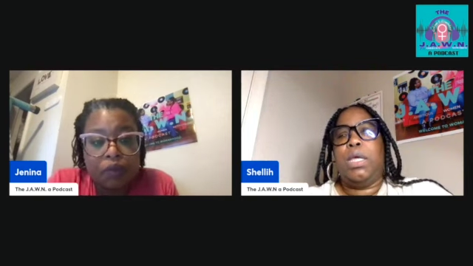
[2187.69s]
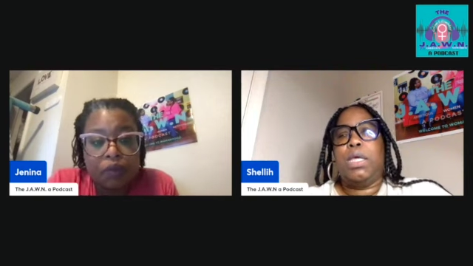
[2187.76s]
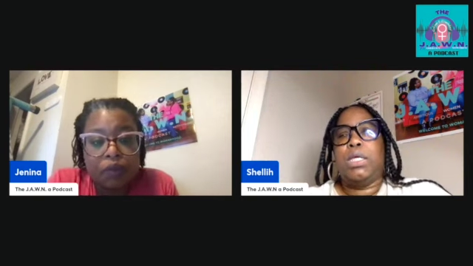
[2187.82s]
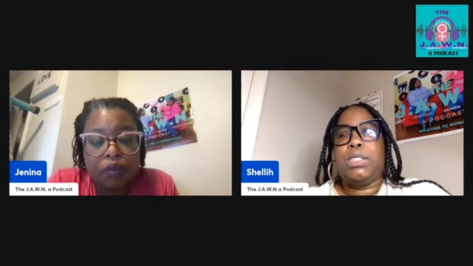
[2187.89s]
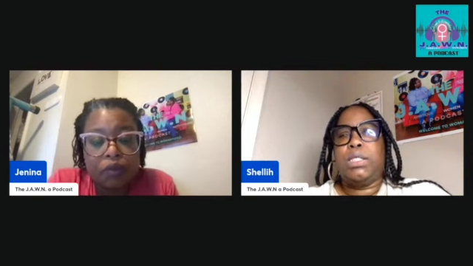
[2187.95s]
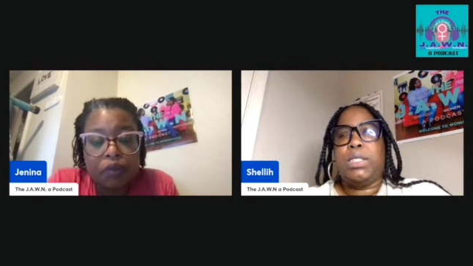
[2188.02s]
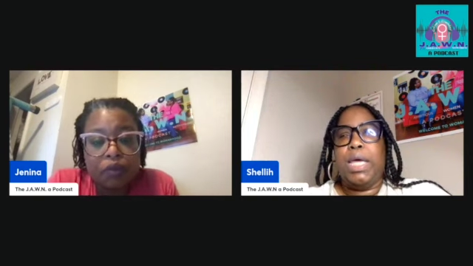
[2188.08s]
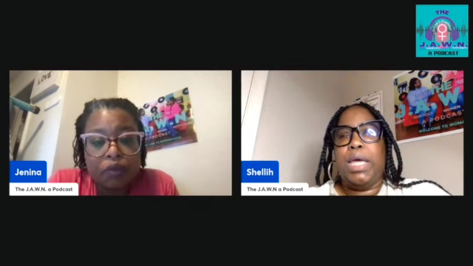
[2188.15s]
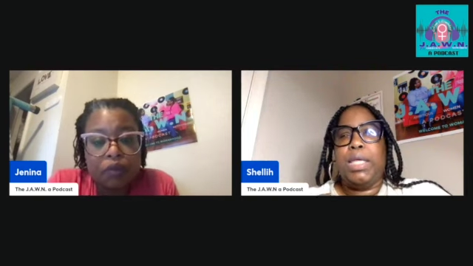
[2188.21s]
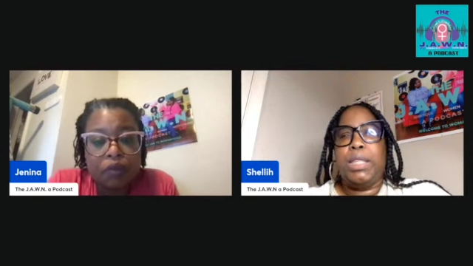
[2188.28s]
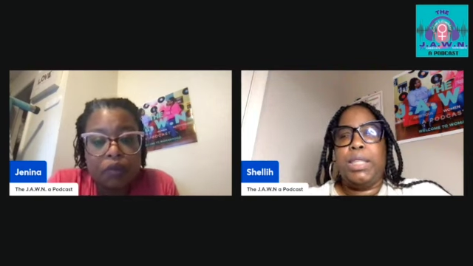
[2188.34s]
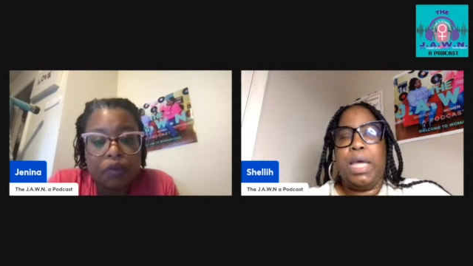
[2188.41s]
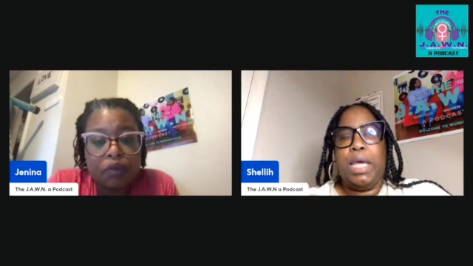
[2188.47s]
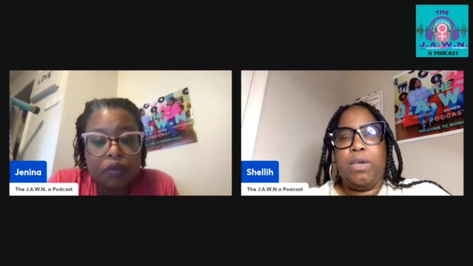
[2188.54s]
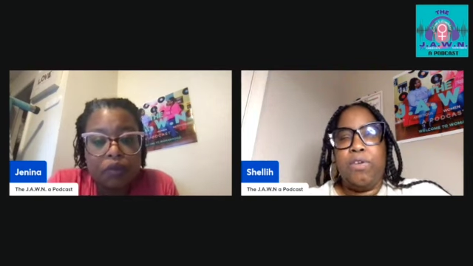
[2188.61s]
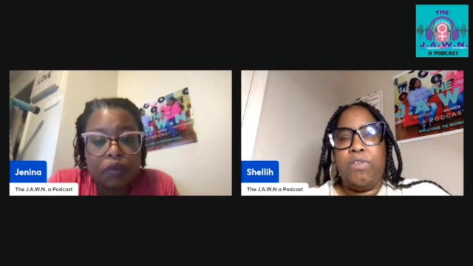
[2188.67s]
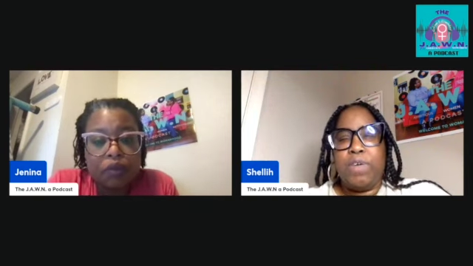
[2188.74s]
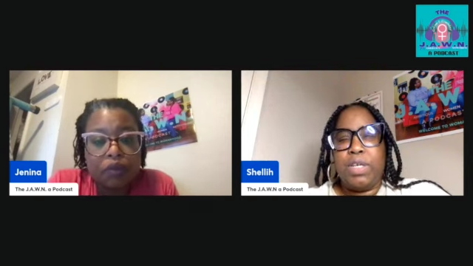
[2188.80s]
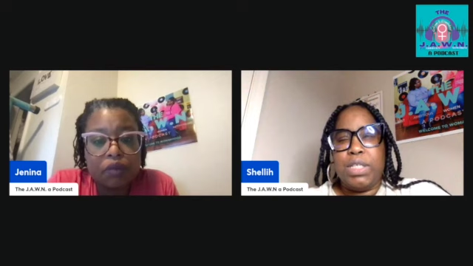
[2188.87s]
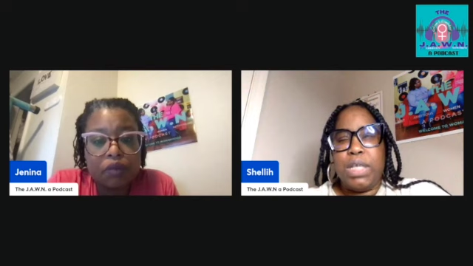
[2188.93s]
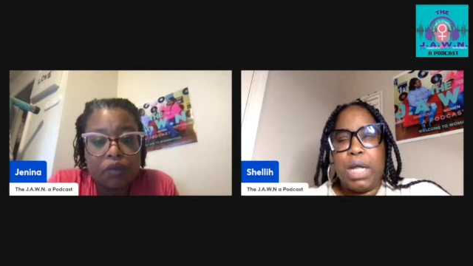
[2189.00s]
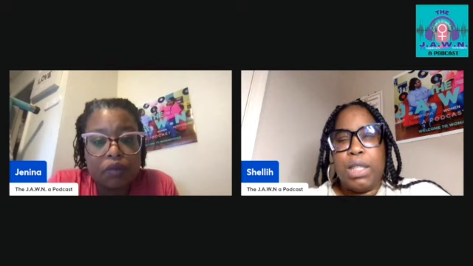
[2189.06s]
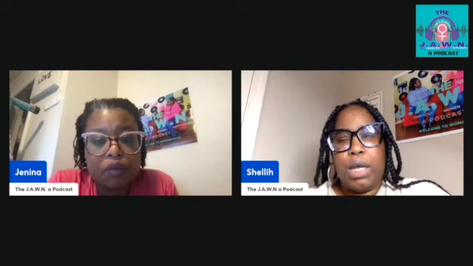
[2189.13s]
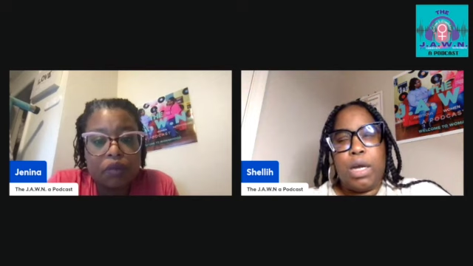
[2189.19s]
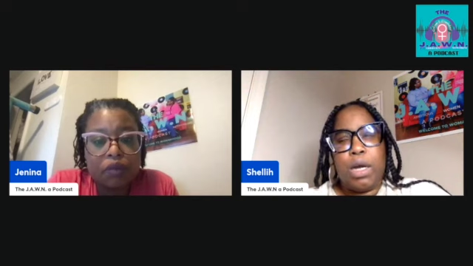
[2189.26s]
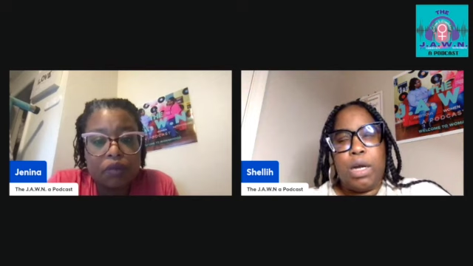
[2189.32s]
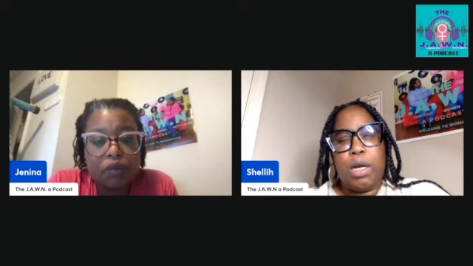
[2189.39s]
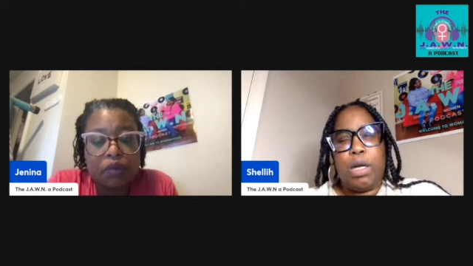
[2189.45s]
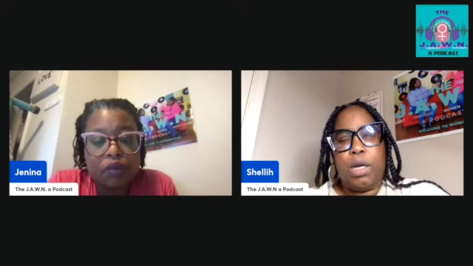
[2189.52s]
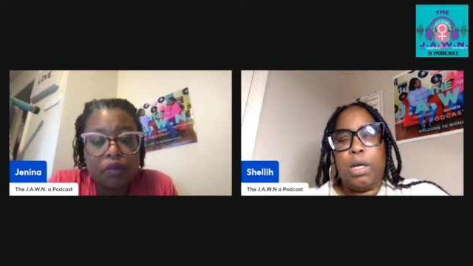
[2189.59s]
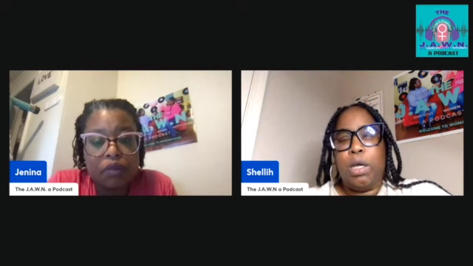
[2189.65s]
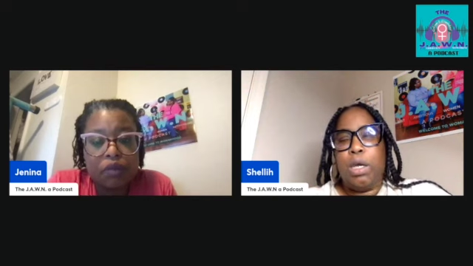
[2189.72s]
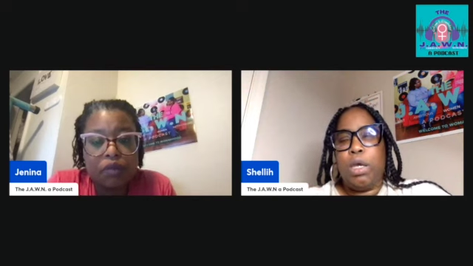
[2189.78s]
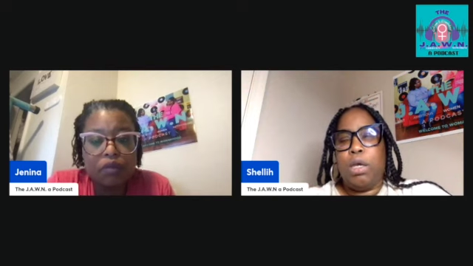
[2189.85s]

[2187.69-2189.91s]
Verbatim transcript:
Speaker 1: and said, "Thank you for telling her."